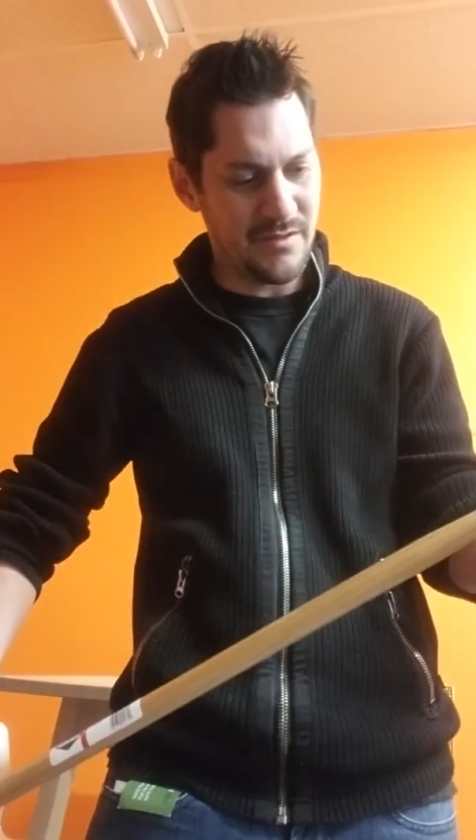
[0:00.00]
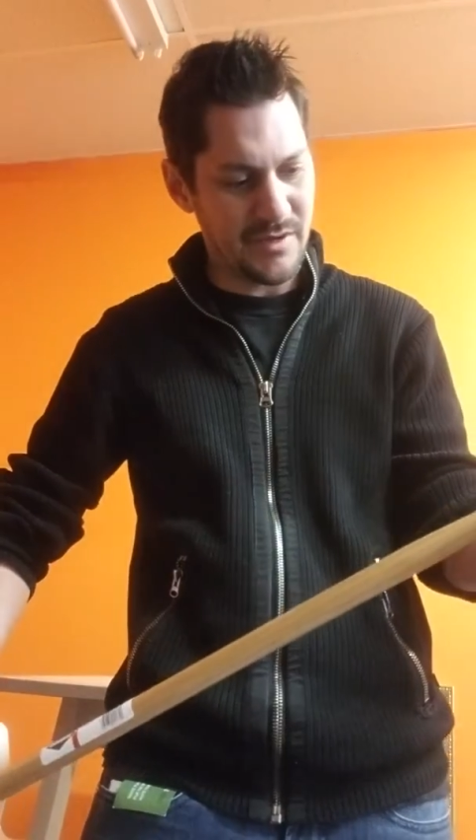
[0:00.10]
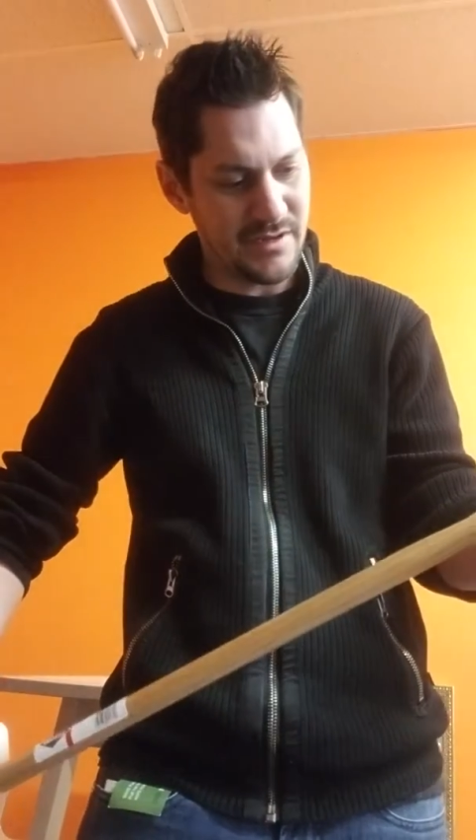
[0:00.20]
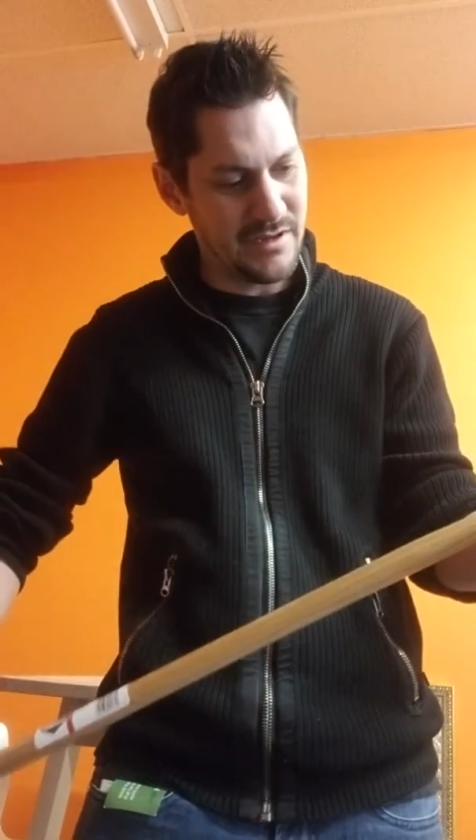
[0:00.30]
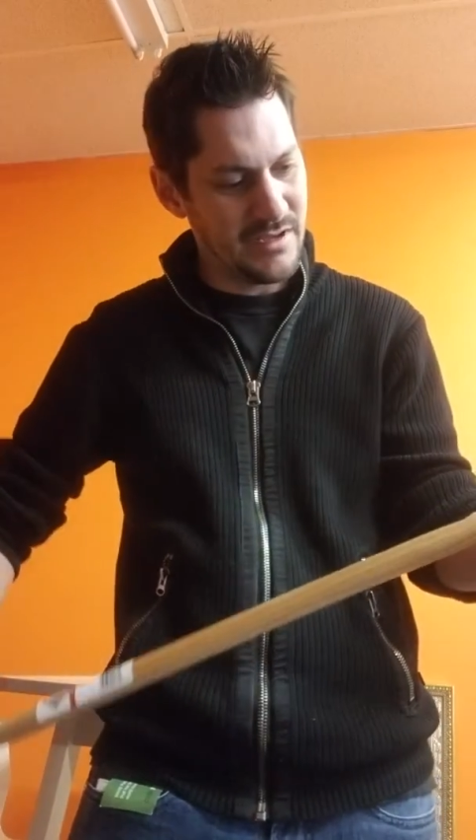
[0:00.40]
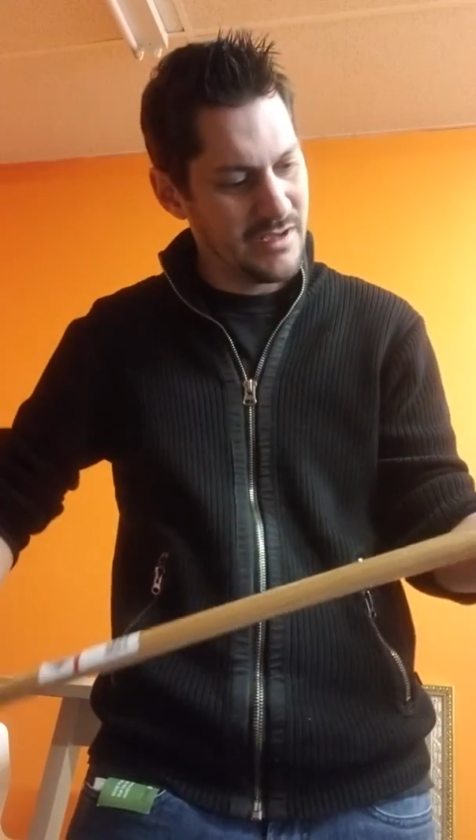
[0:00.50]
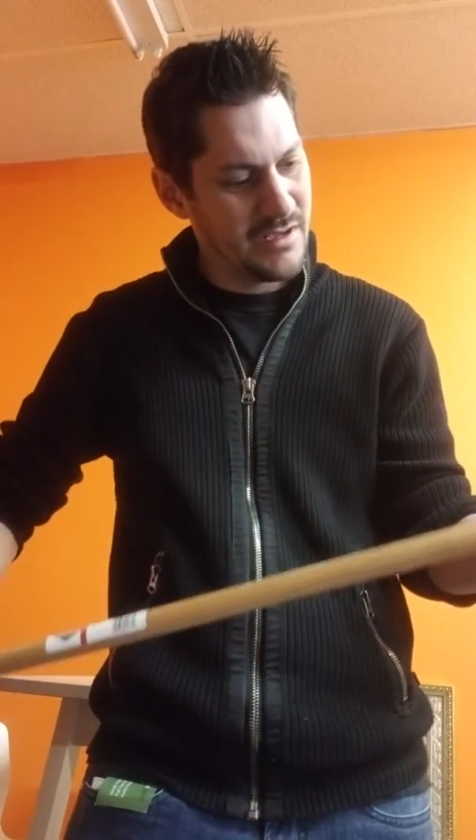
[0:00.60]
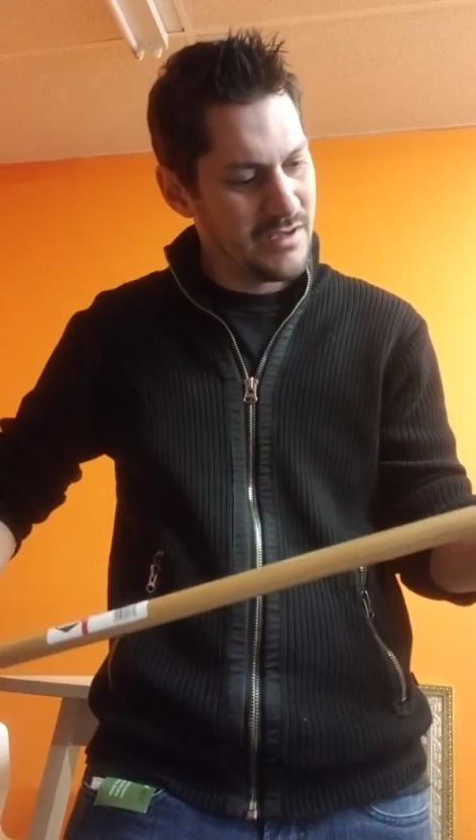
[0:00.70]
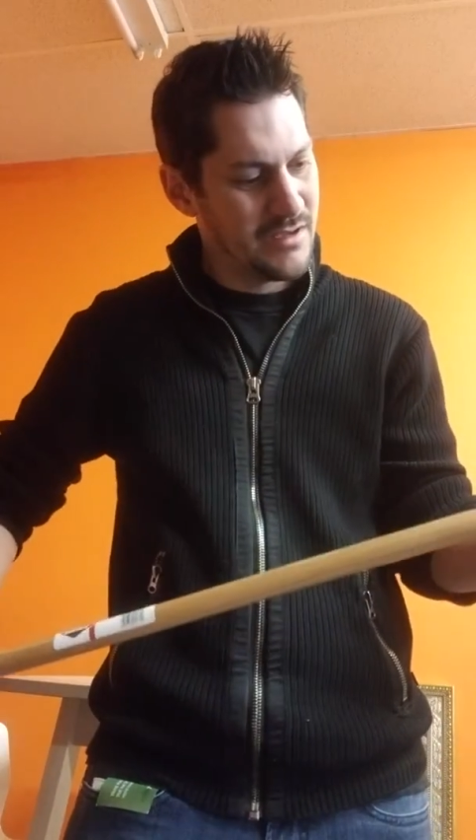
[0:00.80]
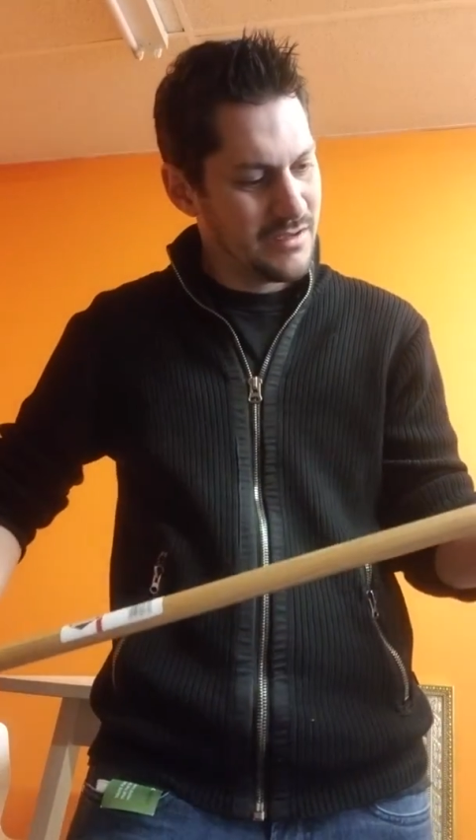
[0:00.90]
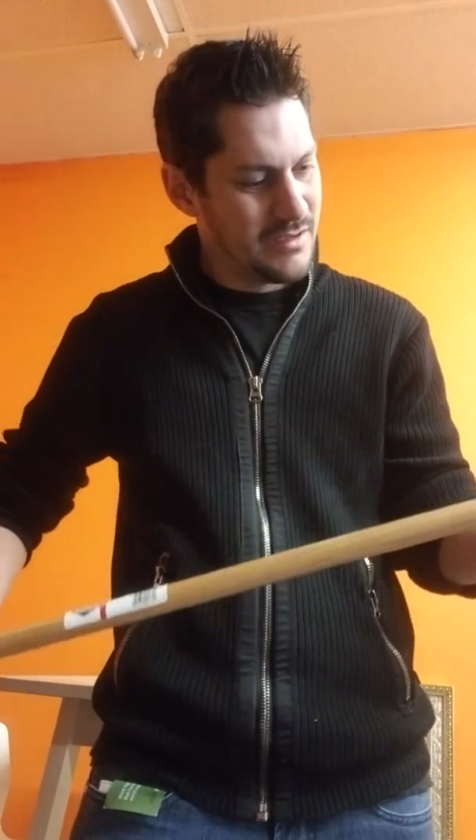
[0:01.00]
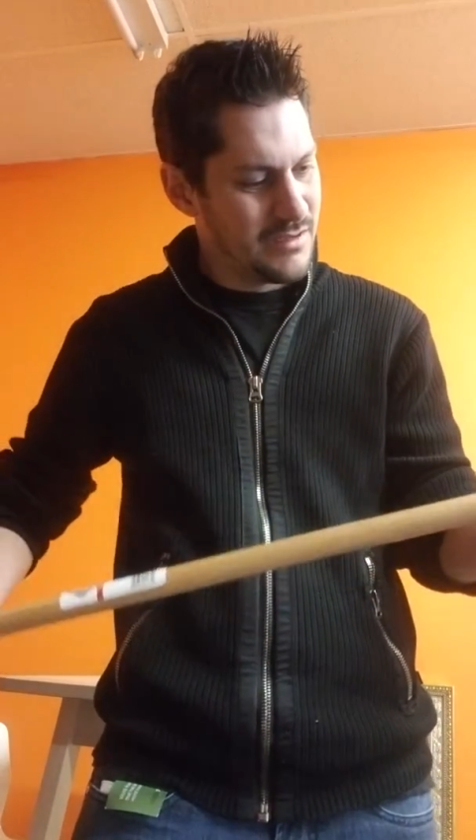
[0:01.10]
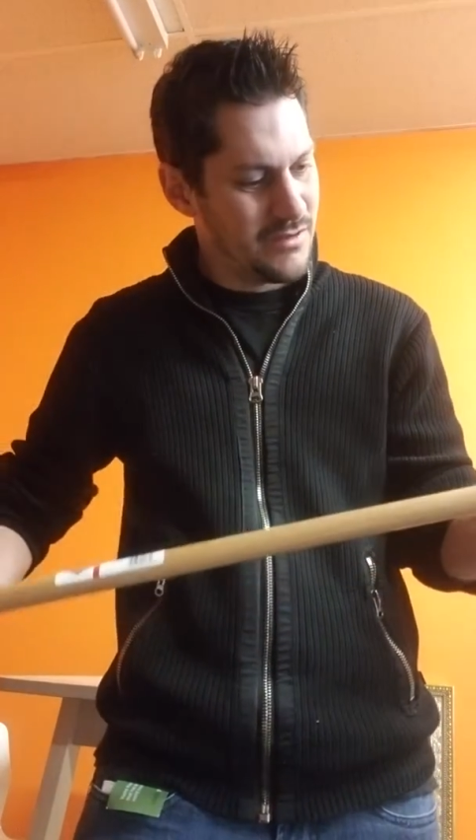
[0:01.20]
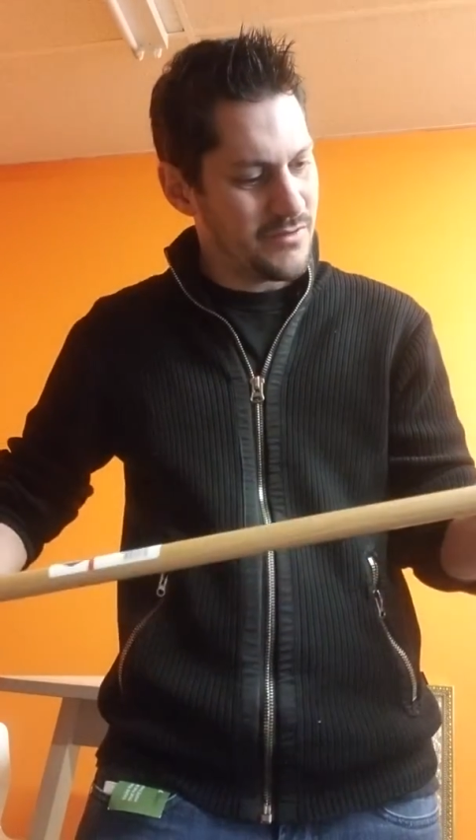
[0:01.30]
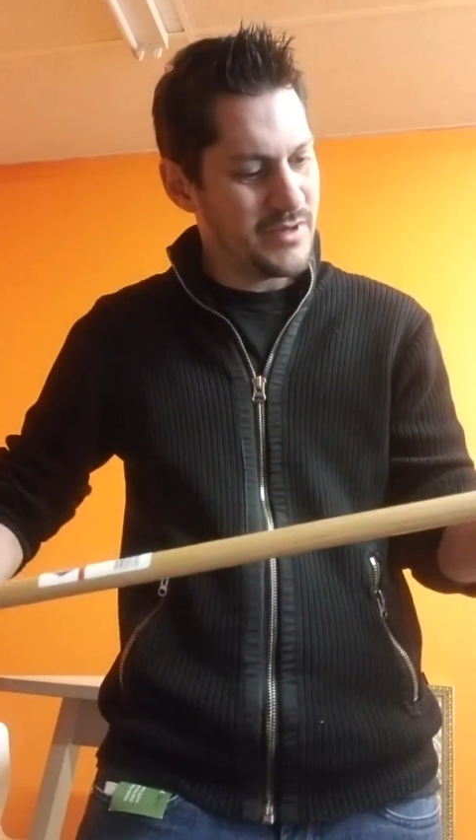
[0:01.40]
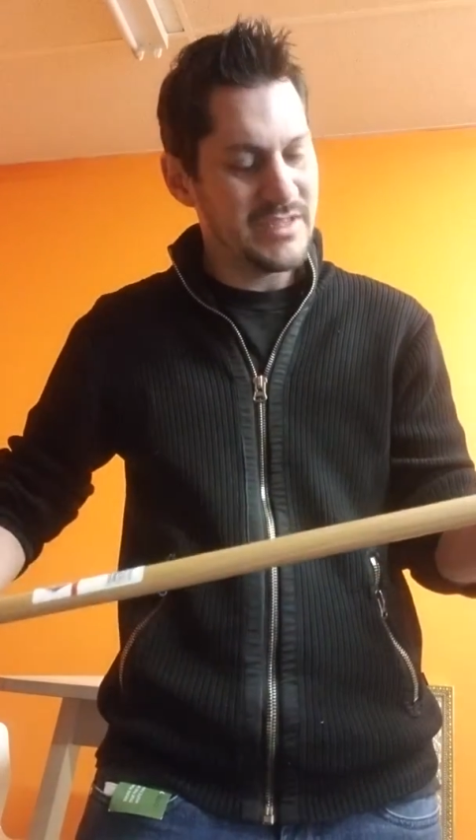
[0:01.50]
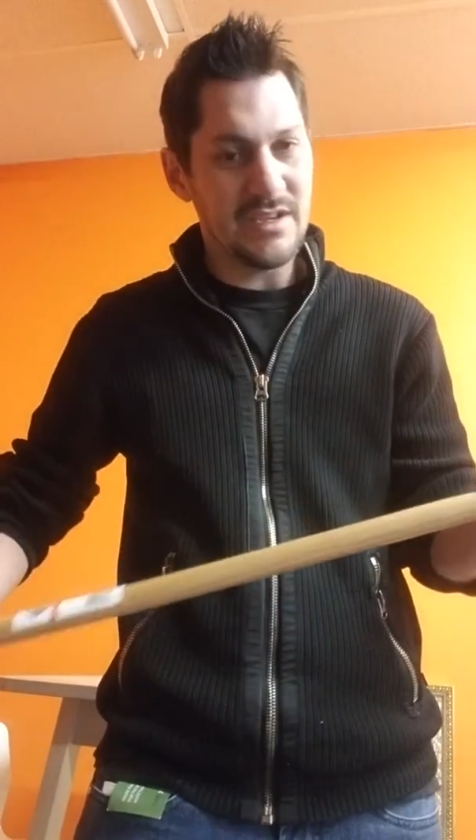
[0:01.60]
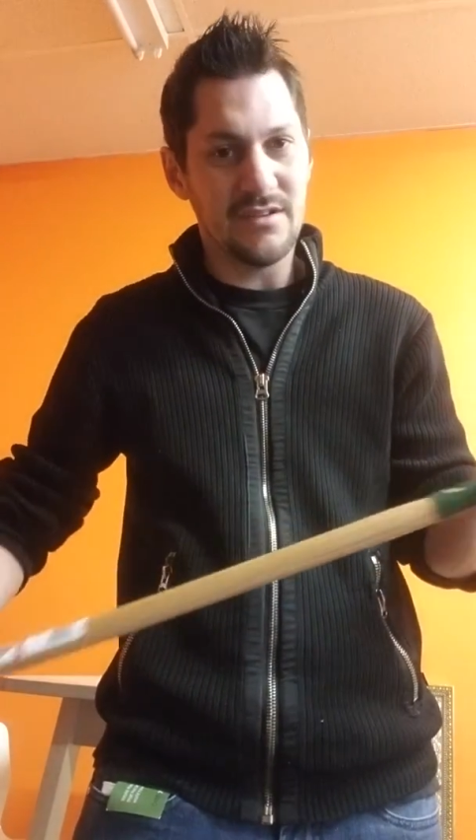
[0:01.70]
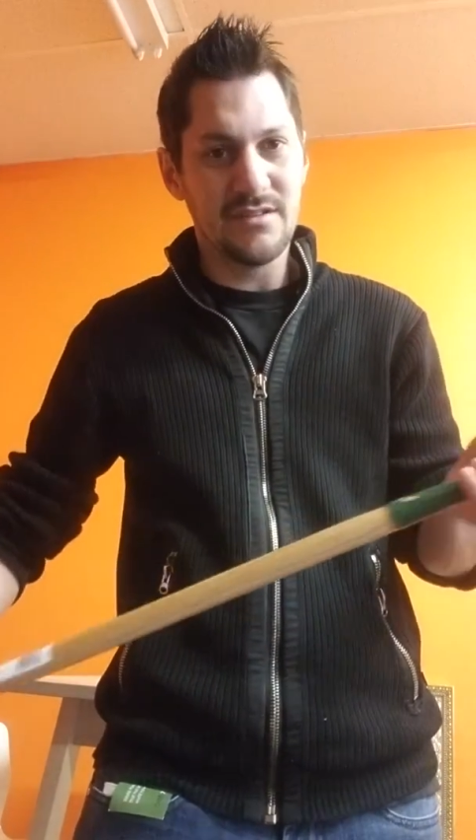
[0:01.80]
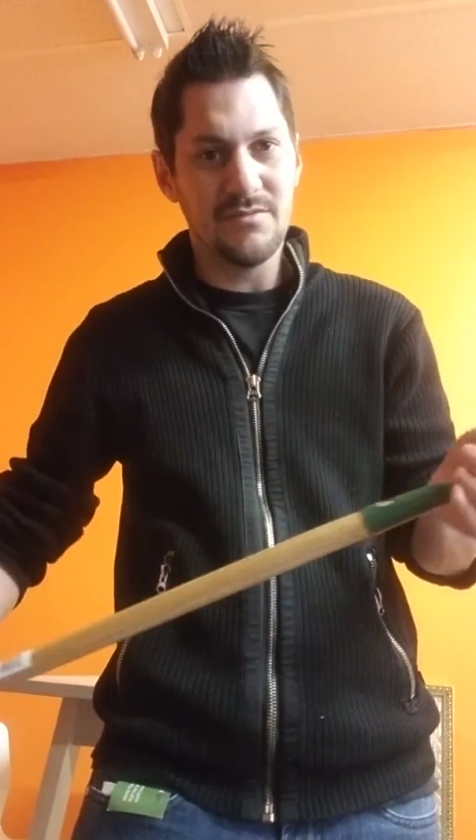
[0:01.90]
but nobody
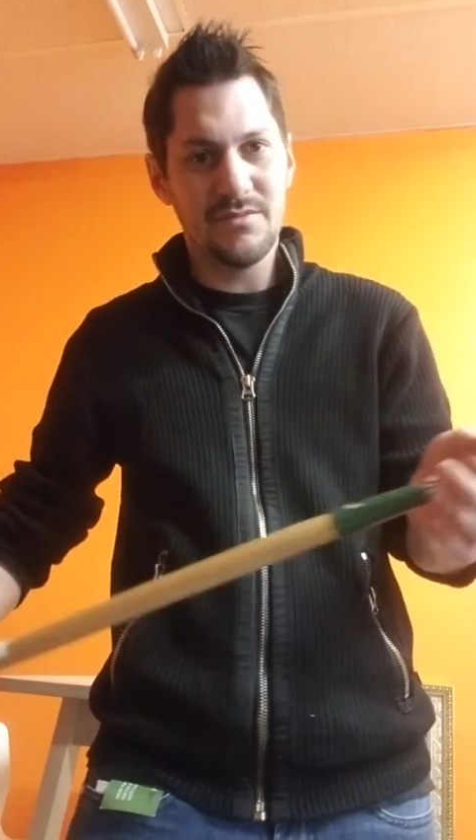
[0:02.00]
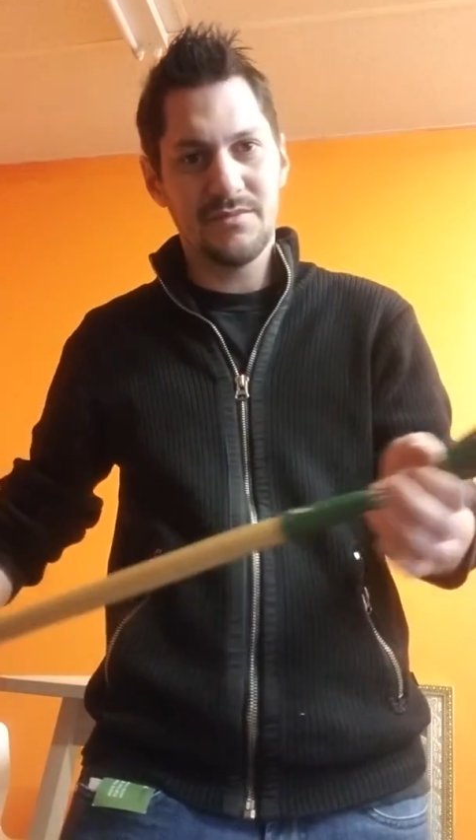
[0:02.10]
sells them.